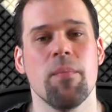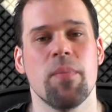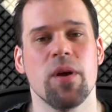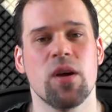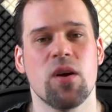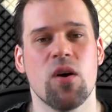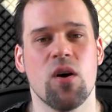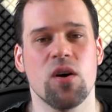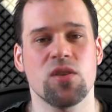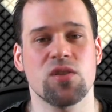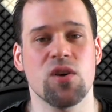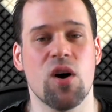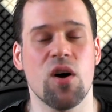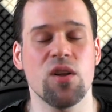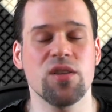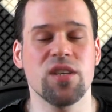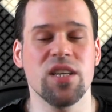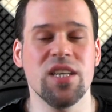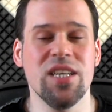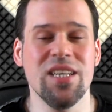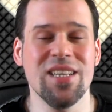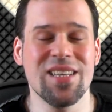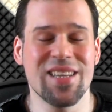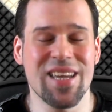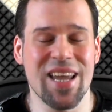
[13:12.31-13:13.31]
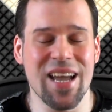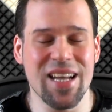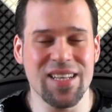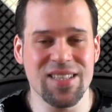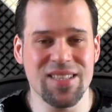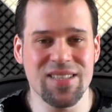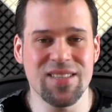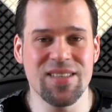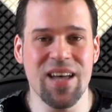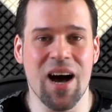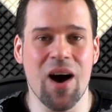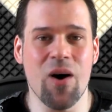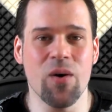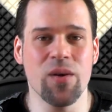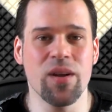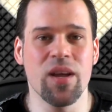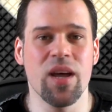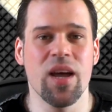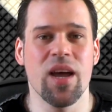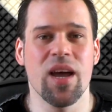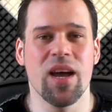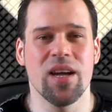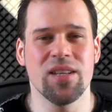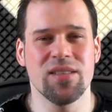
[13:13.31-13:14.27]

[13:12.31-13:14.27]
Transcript: because all the heat gets down